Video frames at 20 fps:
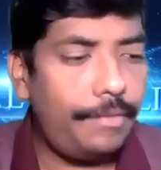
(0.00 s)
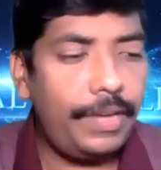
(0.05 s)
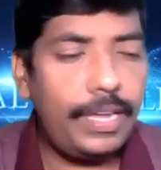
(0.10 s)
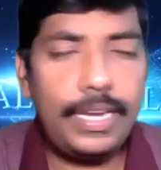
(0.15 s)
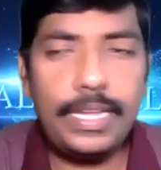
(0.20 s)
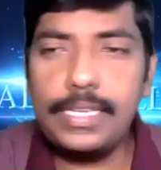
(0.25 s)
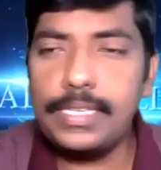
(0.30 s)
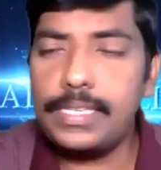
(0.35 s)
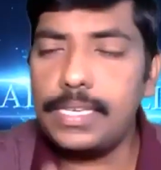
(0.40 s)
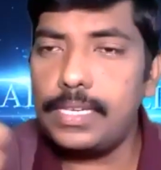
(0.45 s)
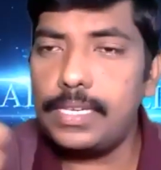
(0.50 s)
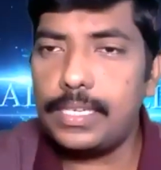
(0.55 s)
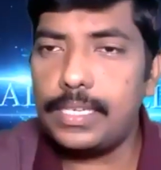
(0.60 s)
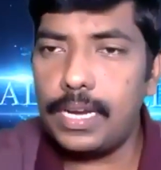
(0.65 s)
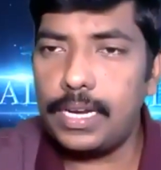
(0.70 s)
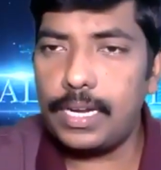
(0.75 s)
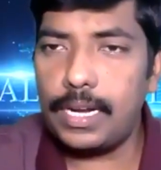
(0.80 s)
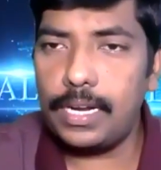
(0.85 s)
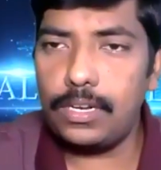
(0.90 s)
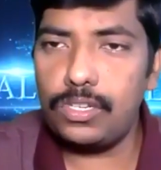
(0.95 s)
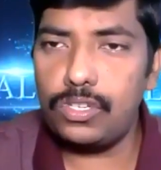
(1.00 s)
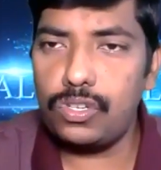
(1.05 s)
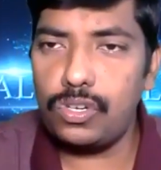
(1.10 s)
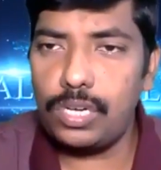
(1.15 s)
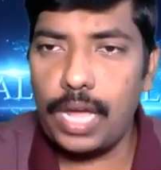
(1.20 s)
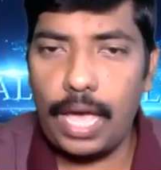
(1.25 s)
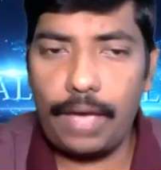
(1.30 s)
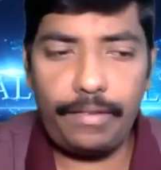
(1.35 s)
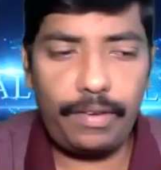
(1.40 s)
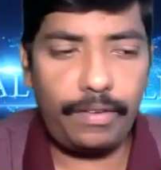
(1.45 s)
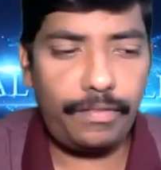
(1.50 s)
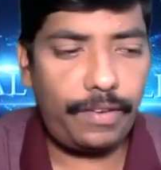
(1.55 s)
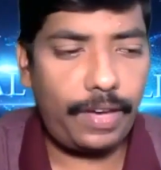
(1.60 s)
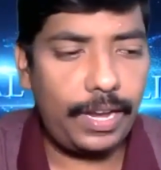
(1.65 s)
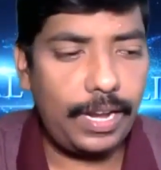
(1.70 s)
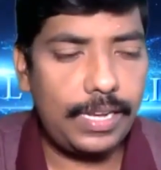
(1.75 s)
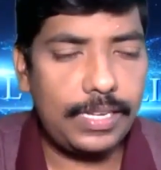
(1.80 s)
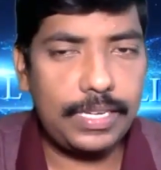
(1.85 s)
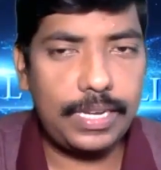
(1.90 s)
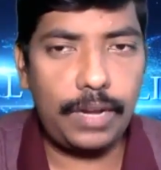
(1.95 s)
an initial state and you should have a
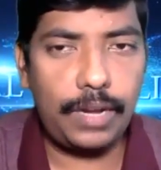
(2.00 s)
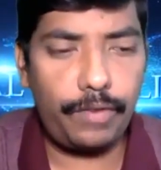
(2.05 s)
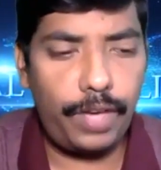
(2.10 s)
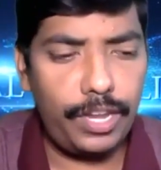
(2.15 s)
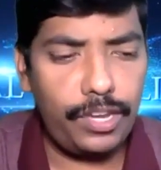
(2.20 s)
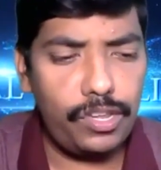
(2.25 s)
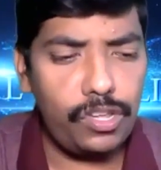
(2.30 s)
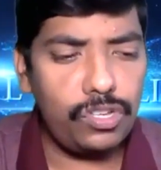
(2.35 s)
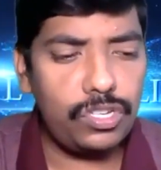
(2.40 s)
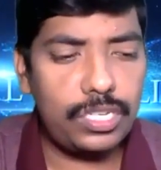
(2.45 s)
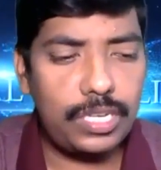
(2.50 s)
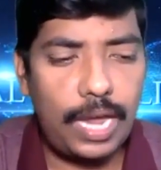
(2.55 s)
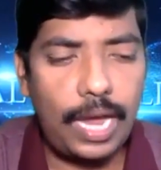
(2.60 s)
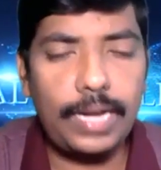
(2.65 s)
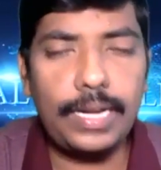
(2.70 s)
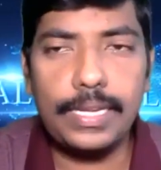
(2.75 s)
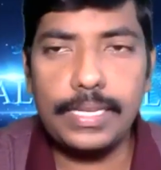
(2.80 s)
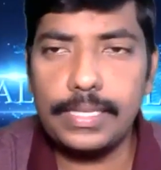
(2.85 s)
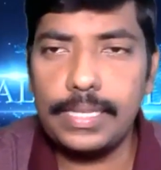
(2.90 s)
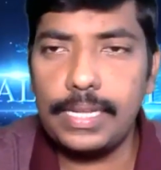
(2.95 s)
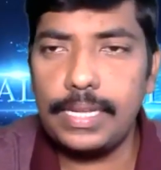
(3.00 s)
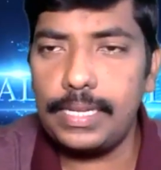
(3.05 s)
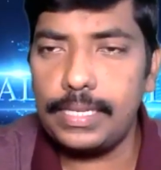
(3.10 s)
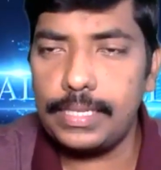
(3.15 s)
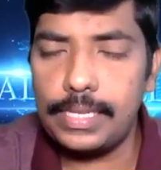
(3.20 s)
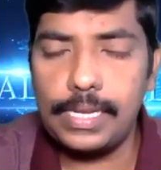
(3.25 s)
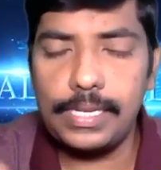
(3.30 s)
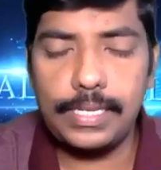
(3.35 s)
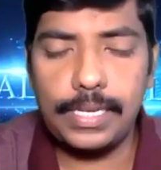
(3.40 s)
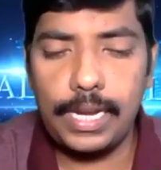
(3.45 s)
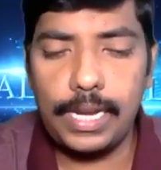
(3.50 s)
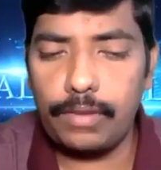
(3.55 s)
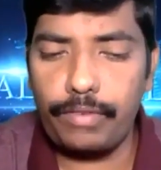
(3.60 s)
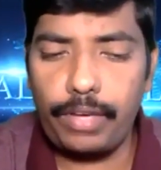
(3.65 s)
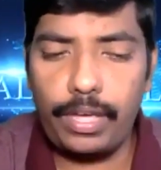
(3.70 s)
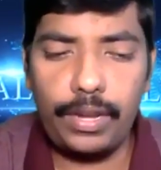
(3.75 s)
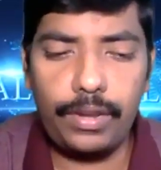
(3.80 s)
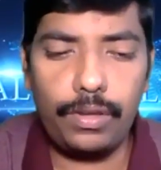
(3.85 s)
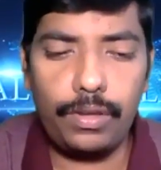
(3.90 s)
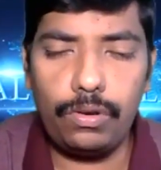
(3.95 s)
final state. Where you start is the initial state,
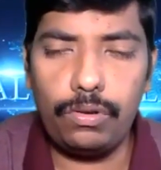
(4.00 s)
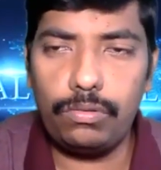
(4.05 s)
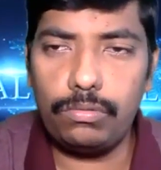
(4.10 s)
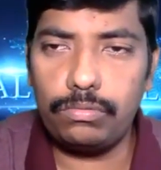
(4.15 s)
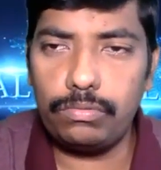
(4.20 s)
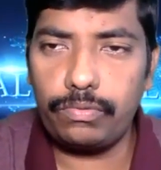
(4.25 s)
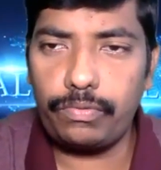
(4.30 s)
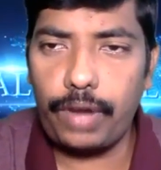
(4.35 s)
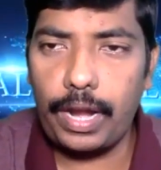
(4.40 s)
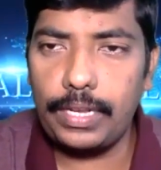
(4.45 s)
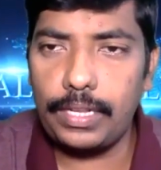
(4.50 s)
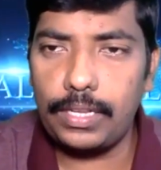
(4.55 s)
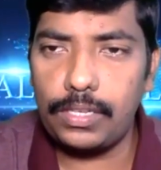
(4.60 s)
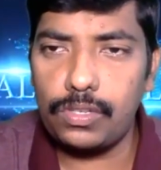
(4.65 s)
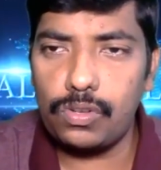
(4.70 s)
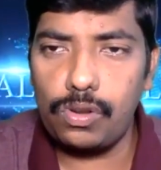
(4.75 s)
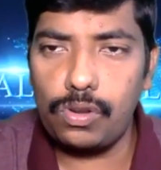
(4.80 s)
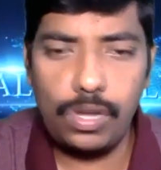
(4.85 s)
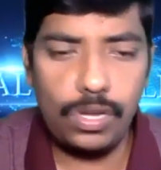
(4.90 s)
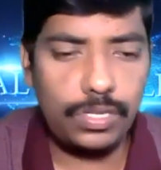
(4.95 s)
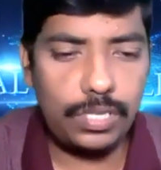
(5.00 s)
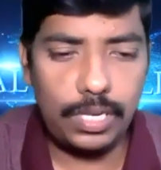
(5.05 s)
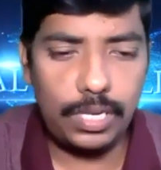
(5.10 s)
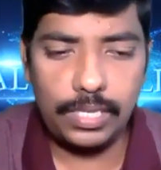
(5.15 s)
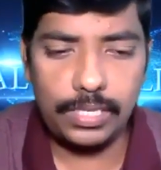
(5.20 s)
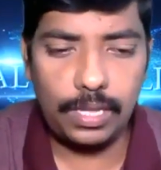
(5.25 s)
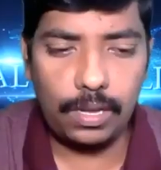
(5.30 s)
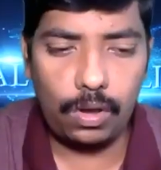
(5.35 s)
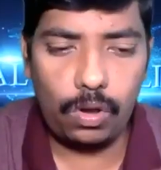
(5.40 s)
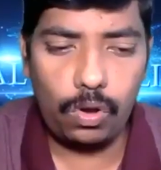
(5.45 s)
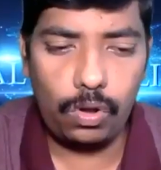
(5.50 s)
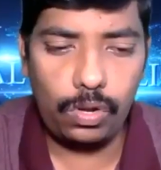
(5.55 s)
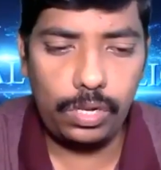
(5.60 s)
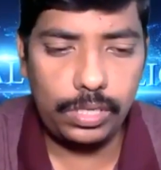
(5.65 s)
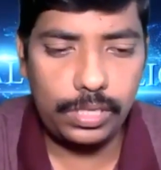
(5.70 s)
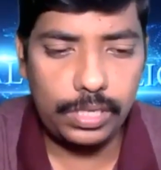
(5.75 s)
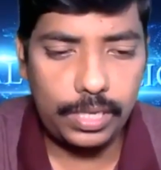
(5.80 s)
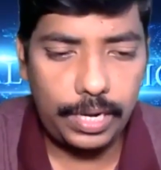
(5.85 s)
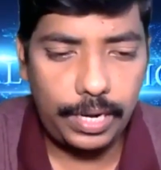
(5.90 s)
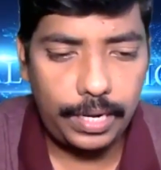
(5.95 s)
where you find the solution is the goal
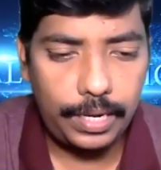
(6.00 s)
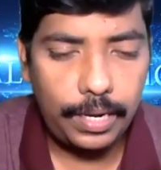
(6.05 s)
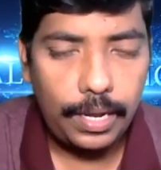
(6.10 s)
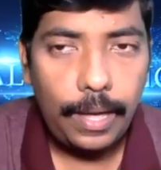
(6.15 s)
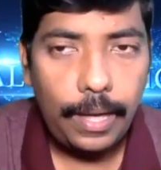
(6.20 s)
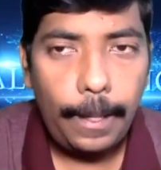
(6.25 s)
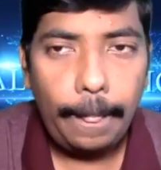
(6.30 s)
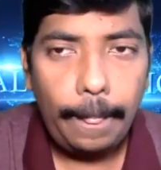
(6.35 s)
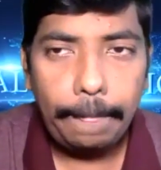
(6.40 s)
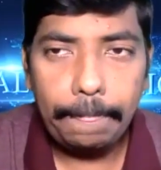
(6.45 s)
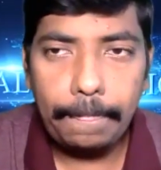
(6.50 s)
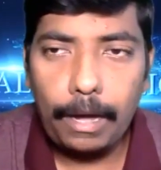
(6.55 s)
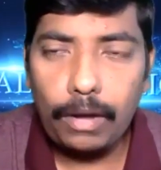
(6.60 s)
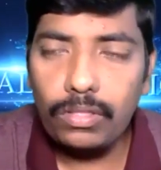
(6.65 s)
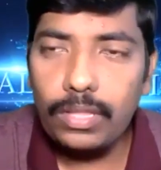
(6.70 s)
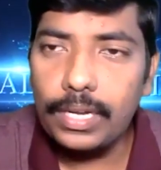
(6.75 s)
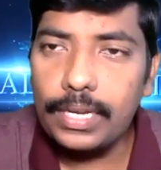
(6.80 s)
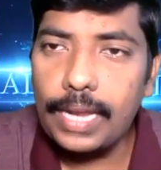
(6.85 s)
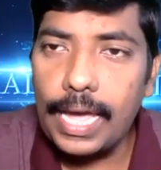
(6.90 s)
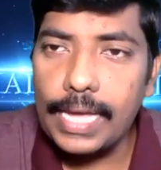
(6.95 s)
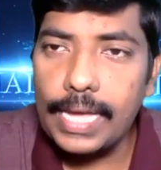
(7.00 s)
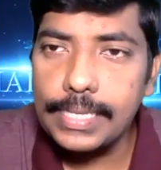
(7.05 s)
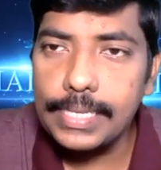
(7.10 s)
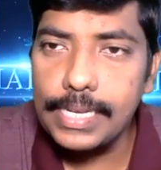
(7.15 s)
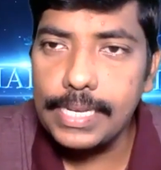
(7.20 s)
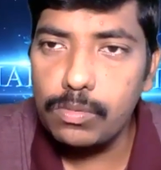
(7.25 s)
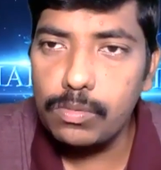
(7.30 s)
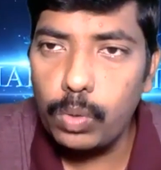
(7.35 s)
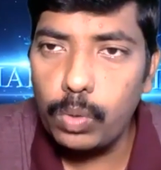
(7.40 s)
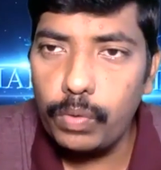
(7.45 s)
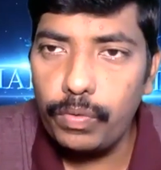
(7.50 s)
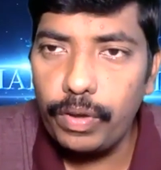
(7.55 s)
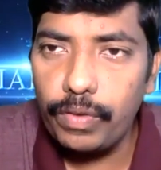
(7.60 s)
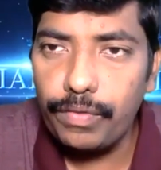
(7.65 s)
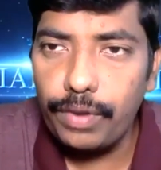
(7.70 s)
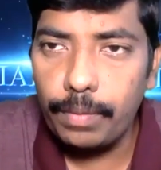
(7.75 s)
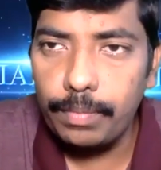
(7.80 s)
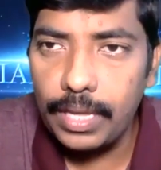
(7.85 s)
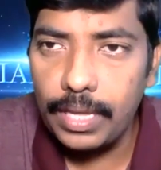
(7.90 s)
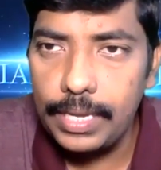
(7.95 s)
state. Now the task is moving
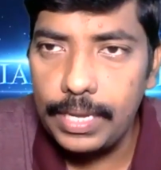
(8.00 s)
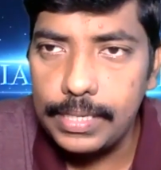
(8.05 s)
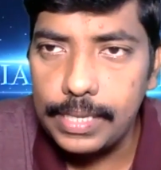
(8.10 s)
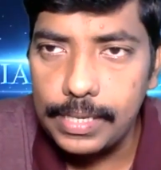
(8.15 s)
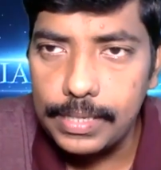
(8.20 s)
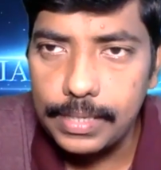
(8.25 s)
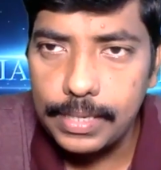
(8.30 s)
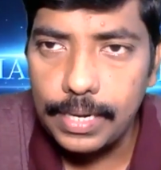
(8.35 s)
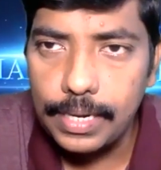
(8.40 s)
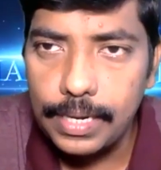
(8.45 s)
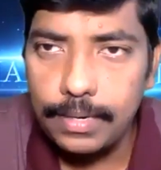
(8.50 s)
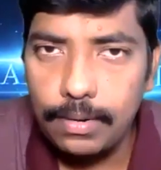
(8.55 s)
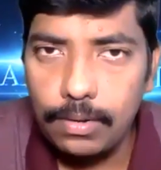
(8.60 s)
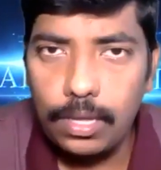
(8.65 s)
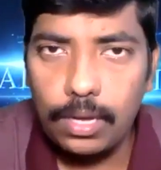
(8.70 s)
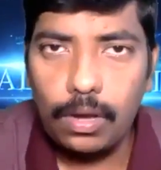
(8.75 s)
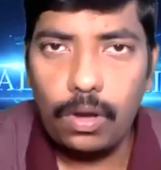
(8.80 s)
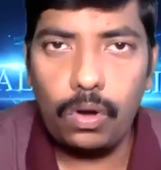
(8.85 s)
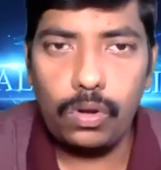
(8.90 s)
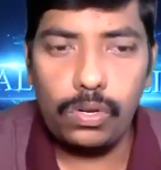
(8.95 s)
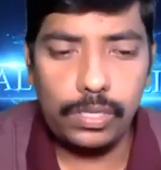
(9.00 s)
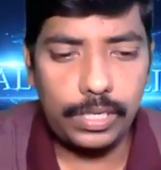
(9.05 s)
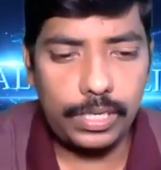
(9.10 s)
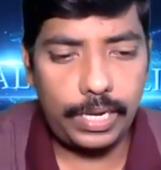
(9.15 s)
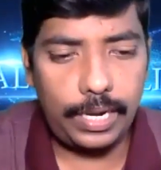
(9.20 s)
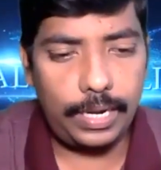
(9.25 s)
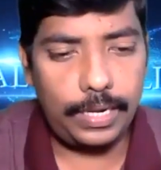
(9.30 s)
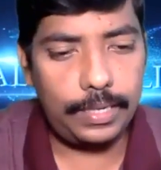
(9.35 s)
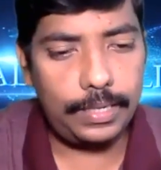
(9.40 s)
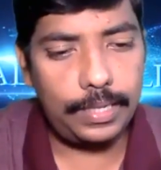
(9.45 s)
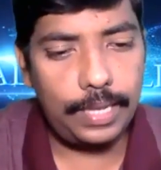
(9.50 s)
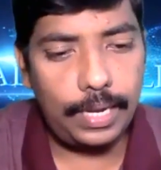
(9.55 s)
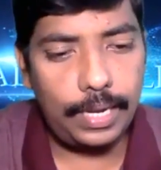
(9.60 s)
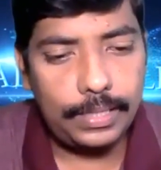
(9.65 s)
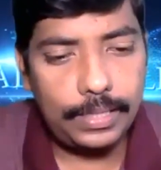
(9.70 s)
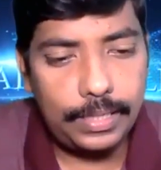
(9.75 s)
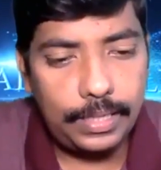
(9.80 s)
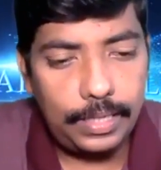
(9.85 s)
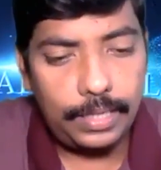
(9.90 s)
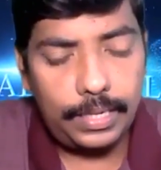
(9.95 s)
from the initial state to the goal state.
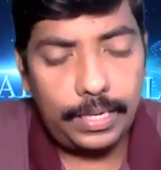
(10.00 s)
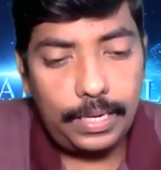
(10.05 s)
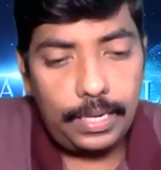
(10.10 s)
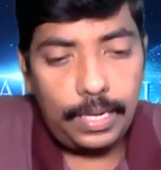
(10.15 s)
That's it.